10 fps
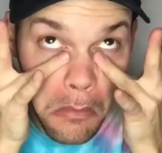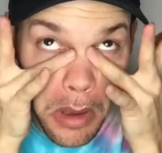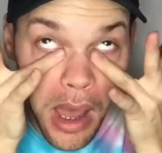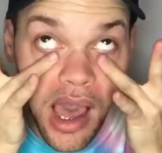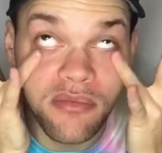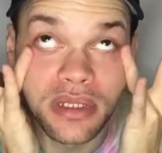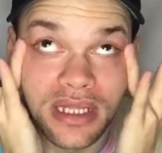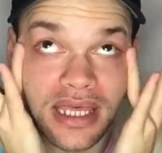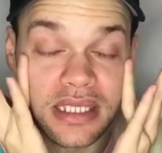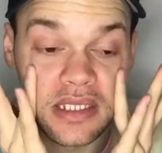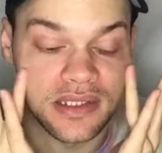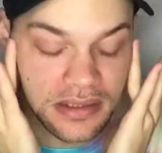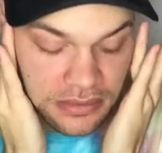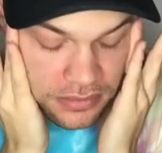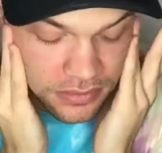I have been liking it
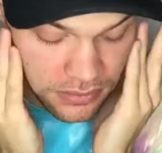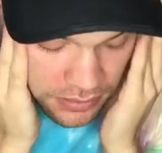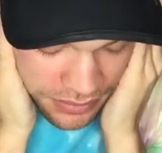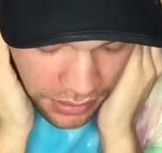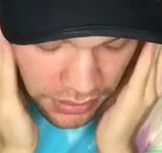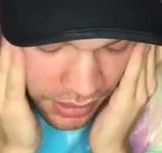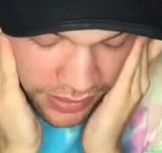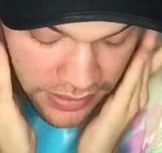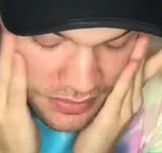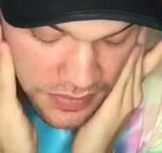a lot,